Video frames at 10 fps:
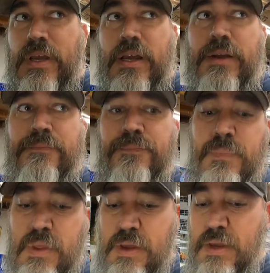um,
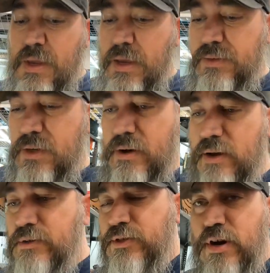and so
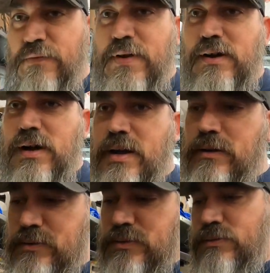now I'm just trying to figure
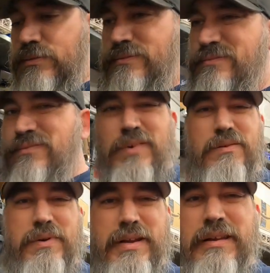out
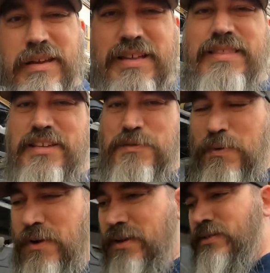where we need to cut these
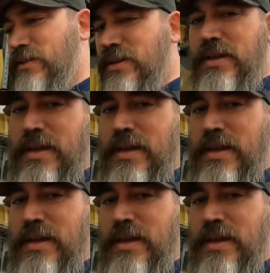springs.